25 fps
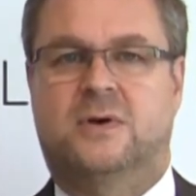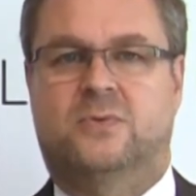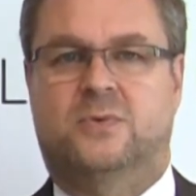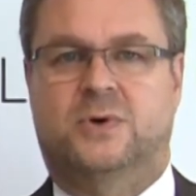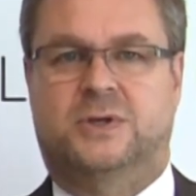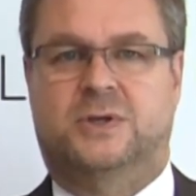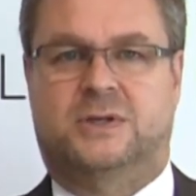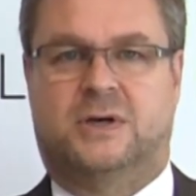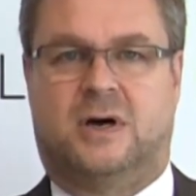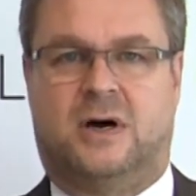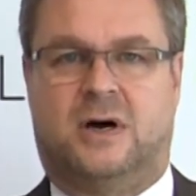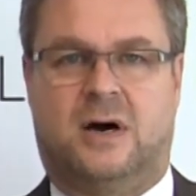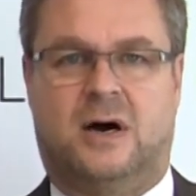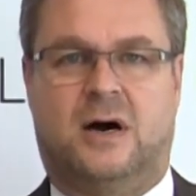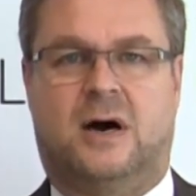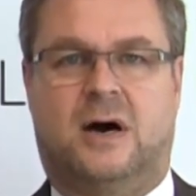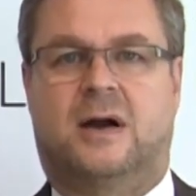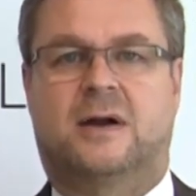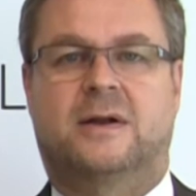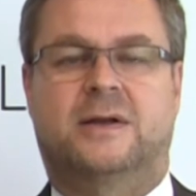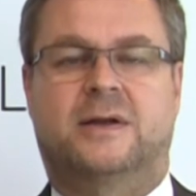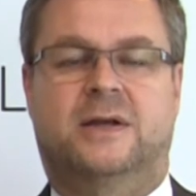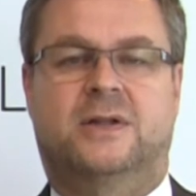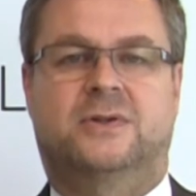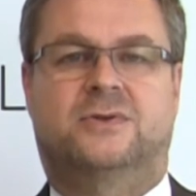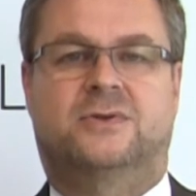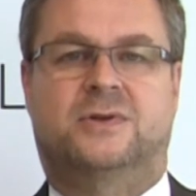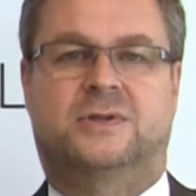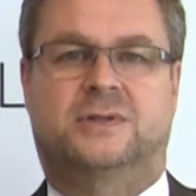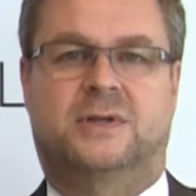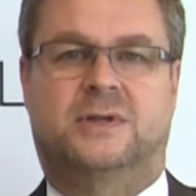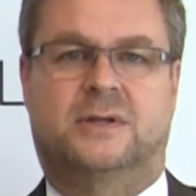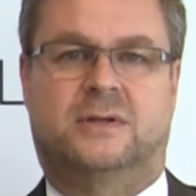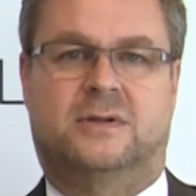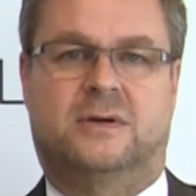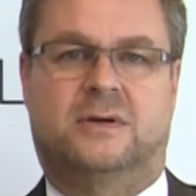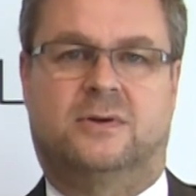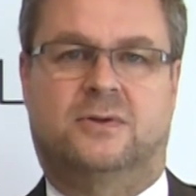which are
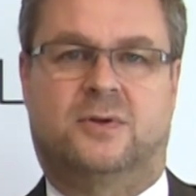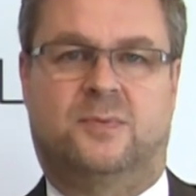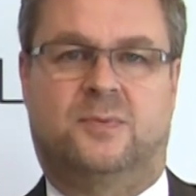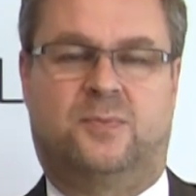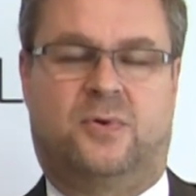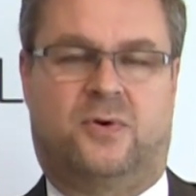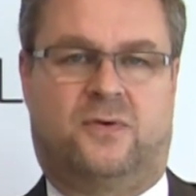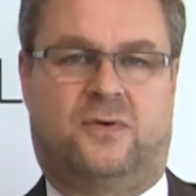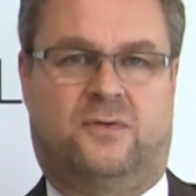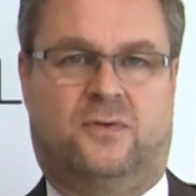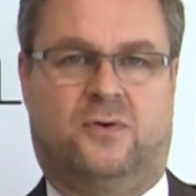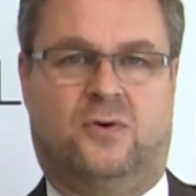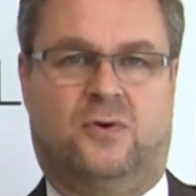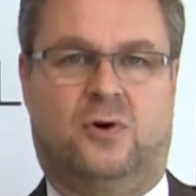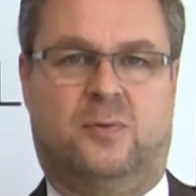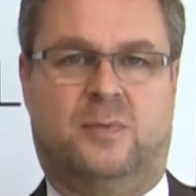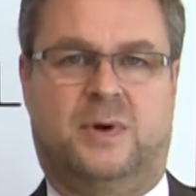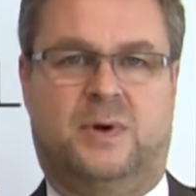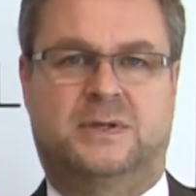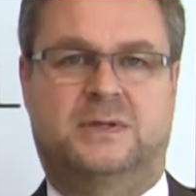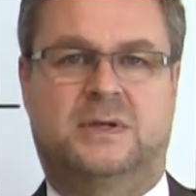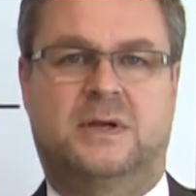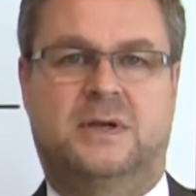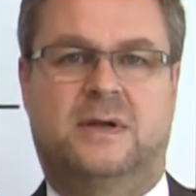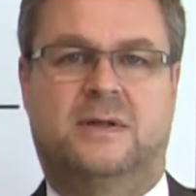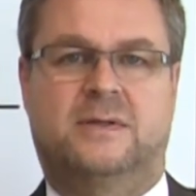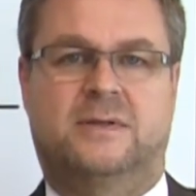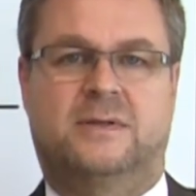interested on the performance.